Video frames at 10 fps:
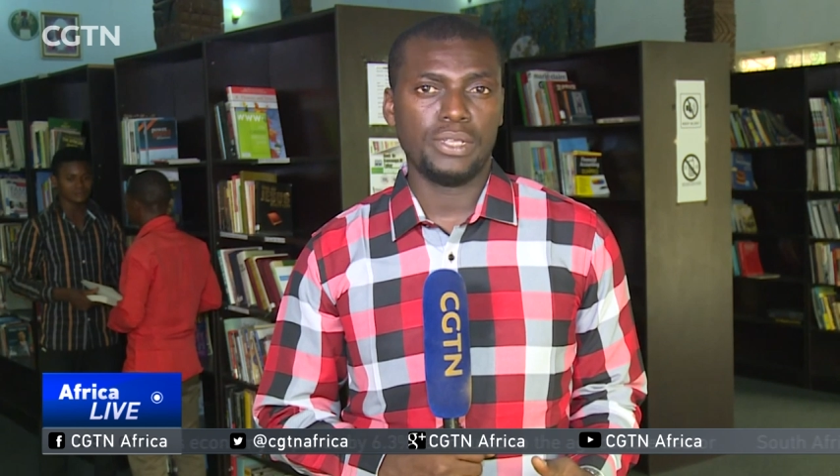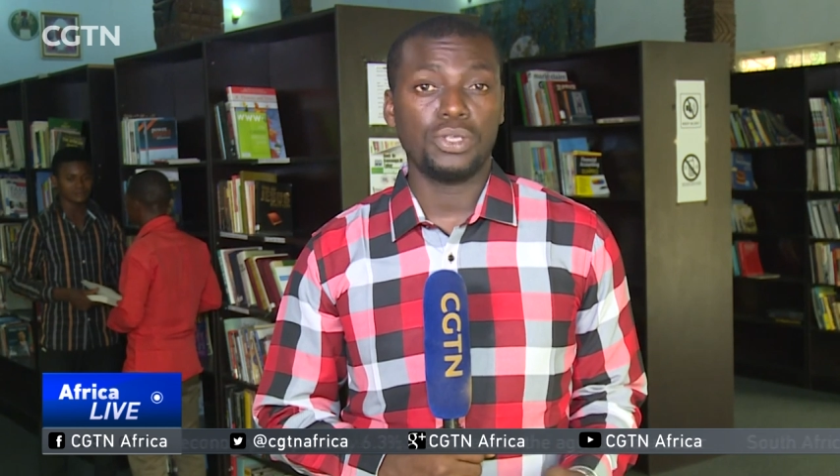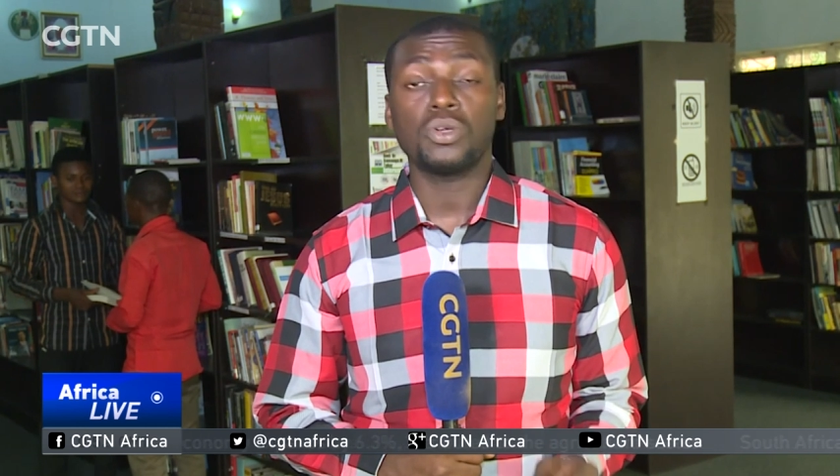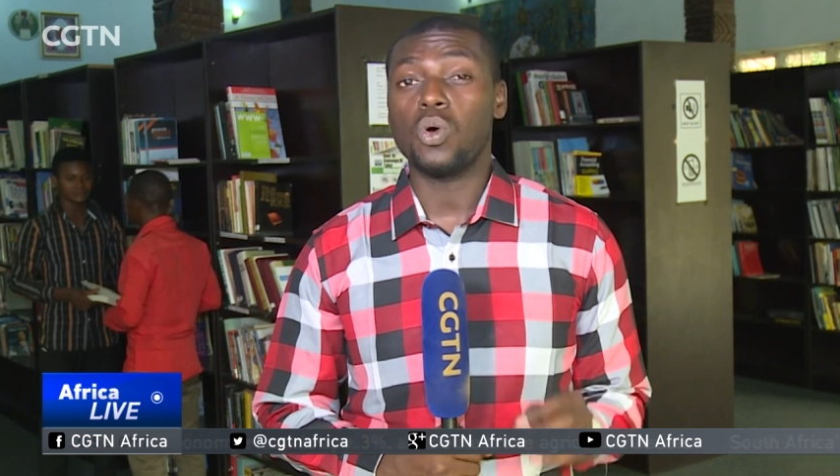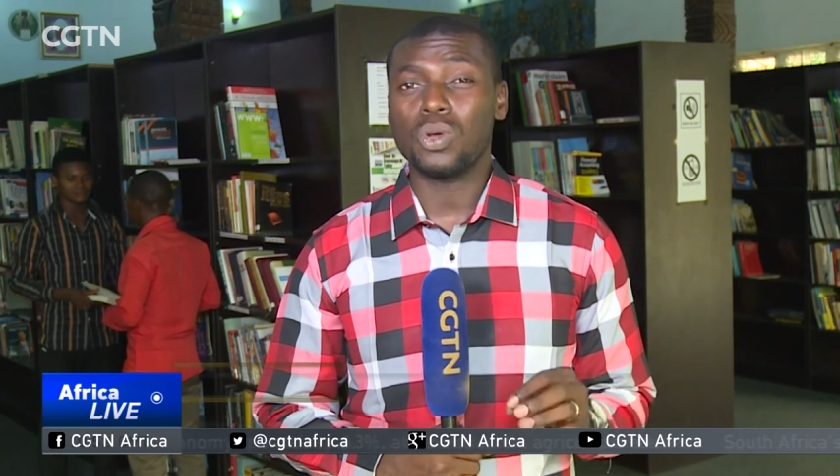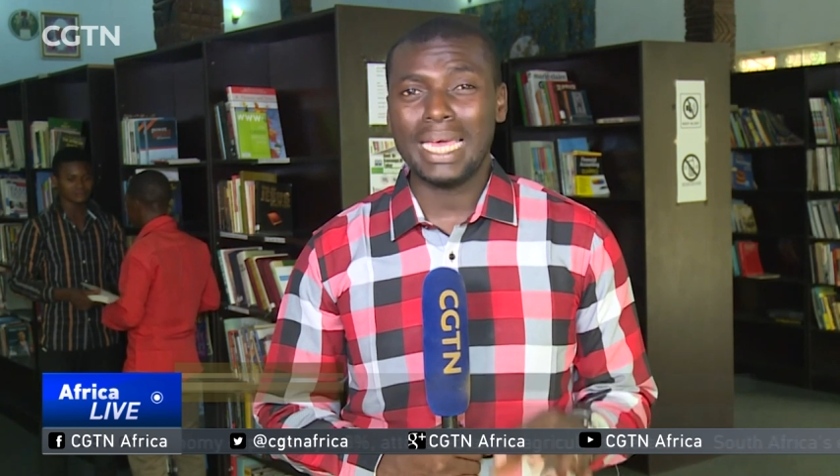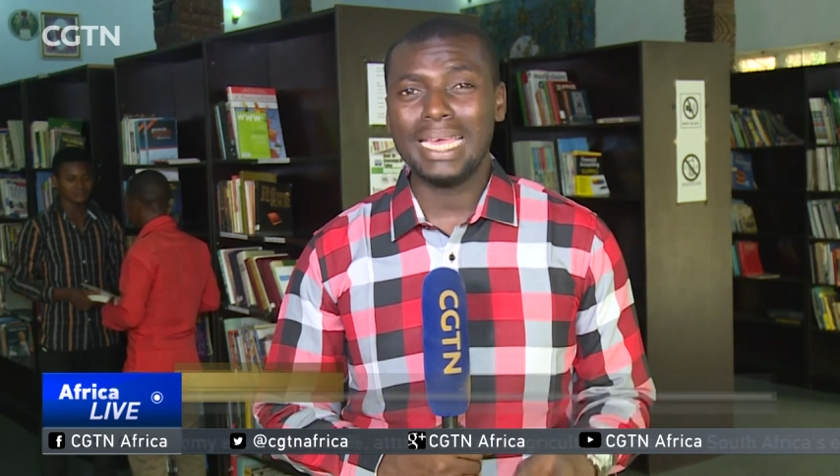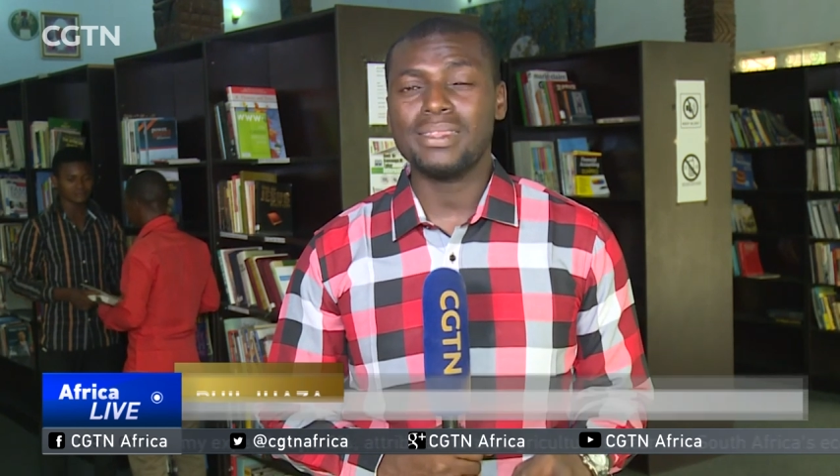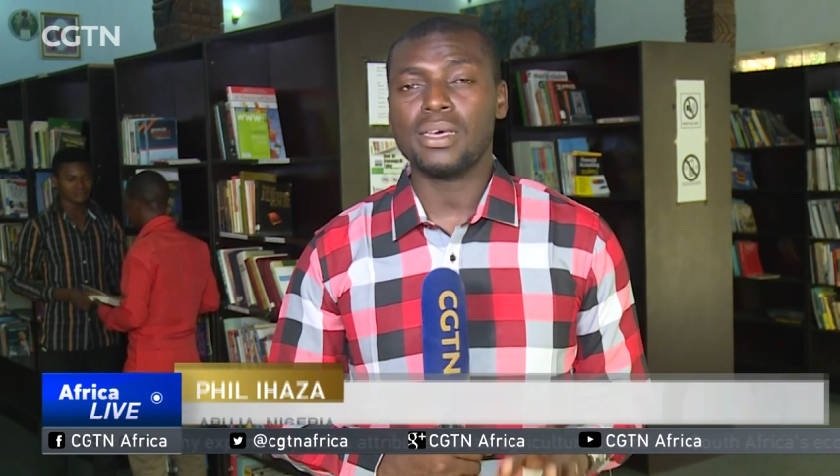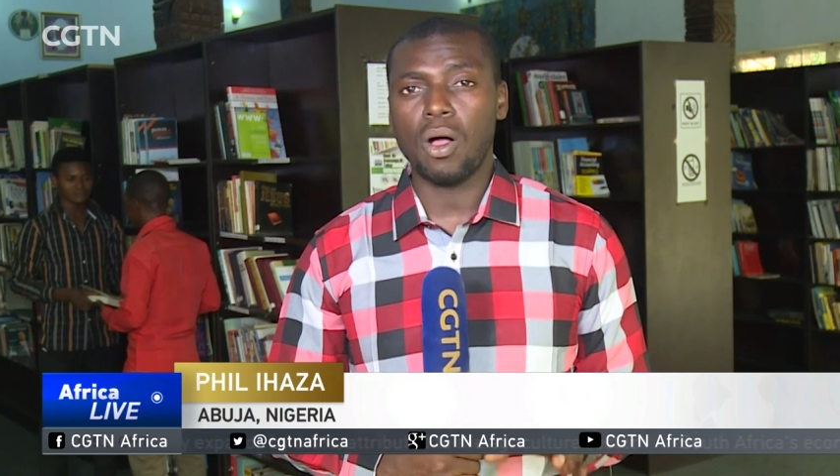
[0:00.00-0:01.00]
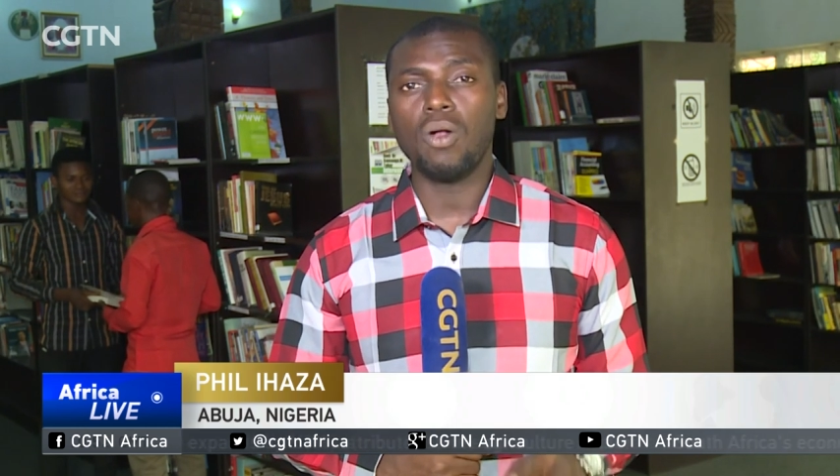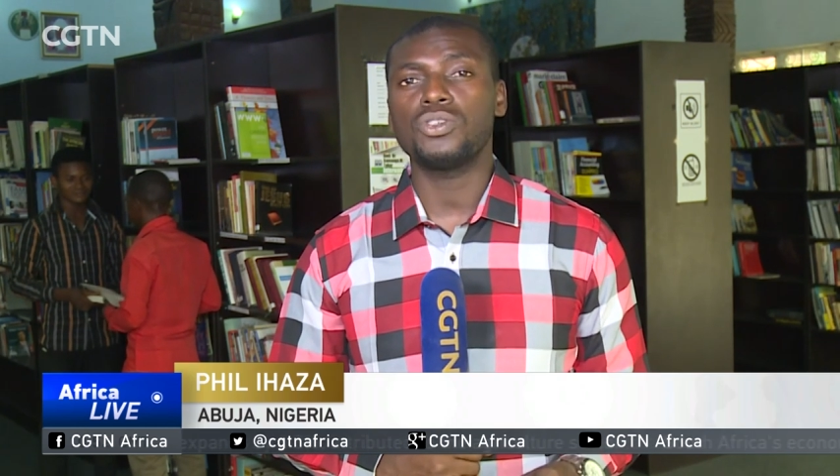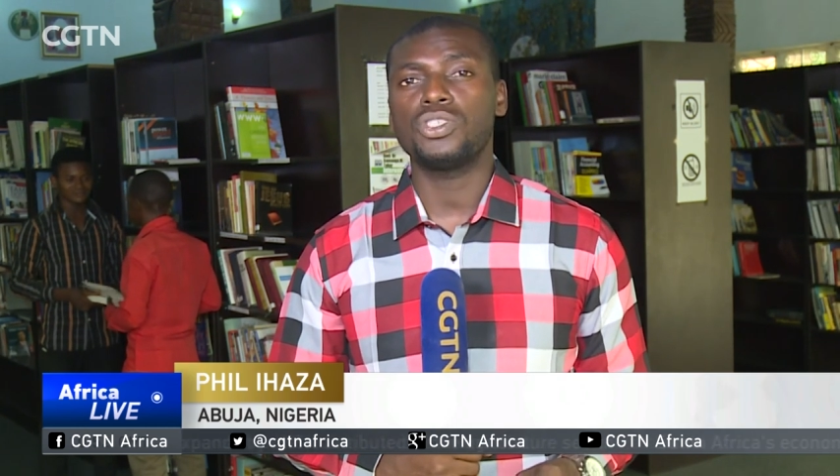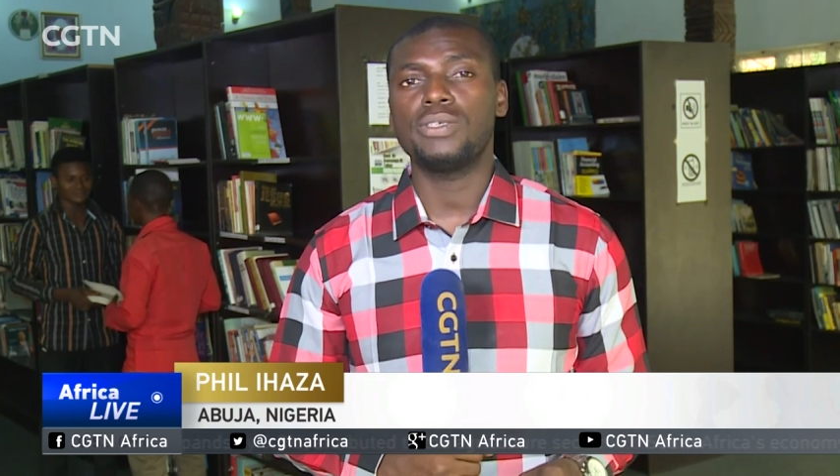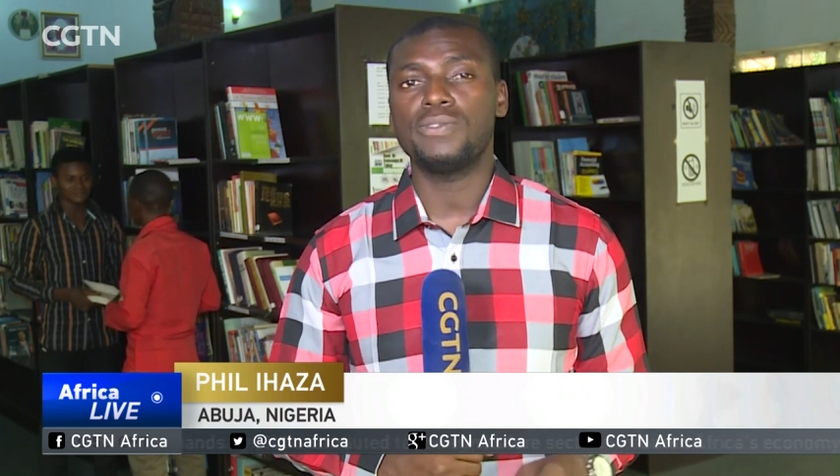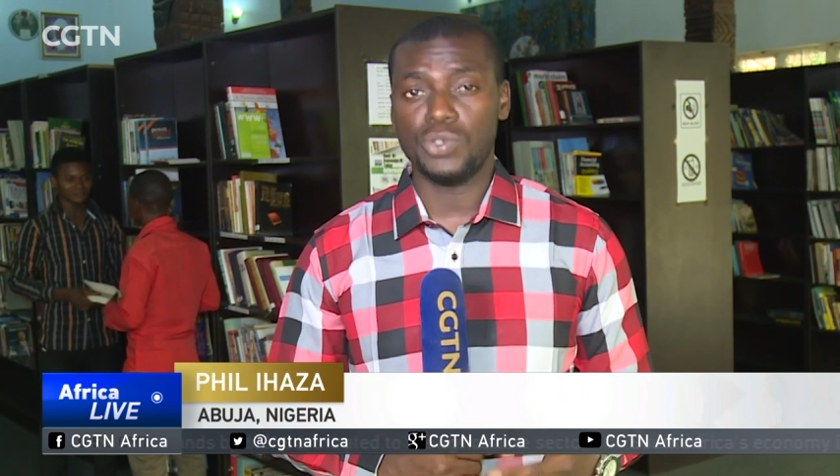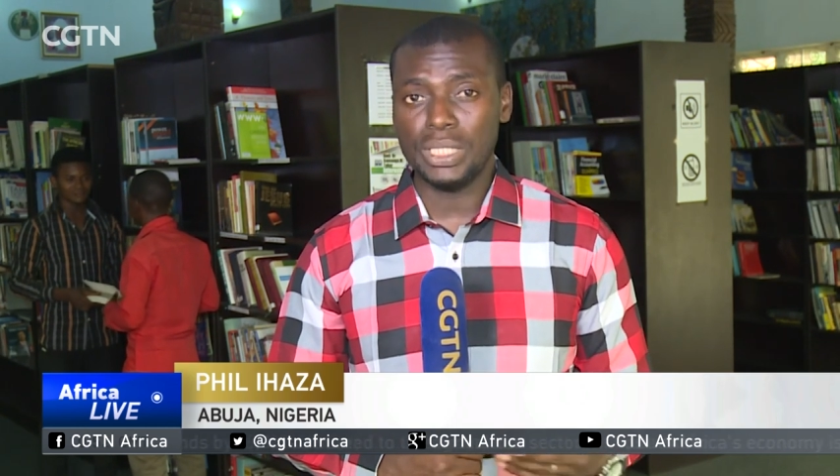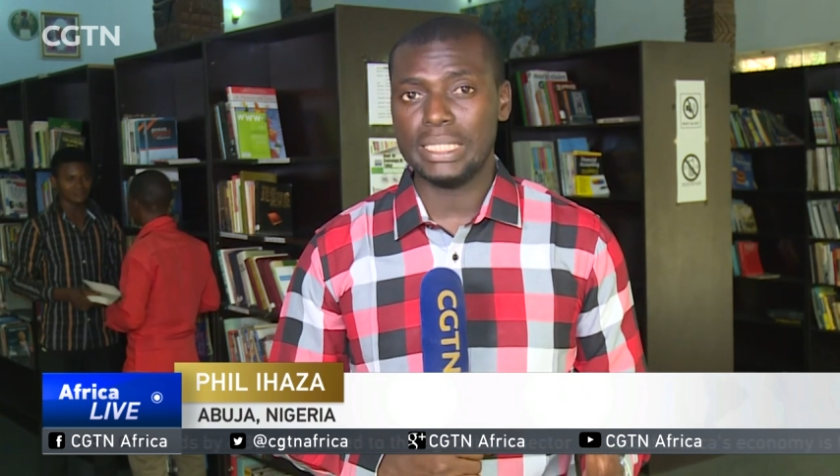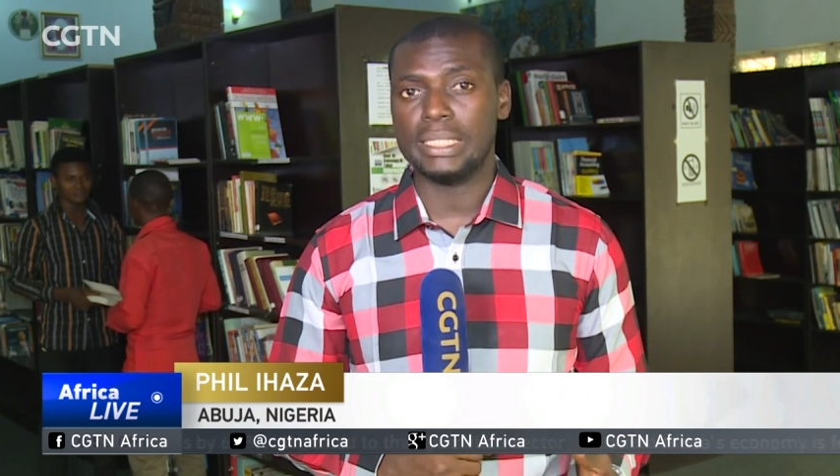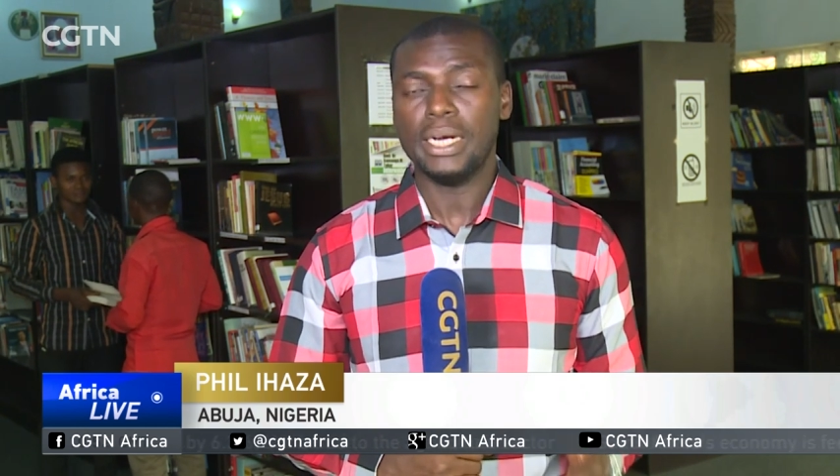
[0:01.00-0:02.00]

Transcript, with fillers: to inculcate the culture of reading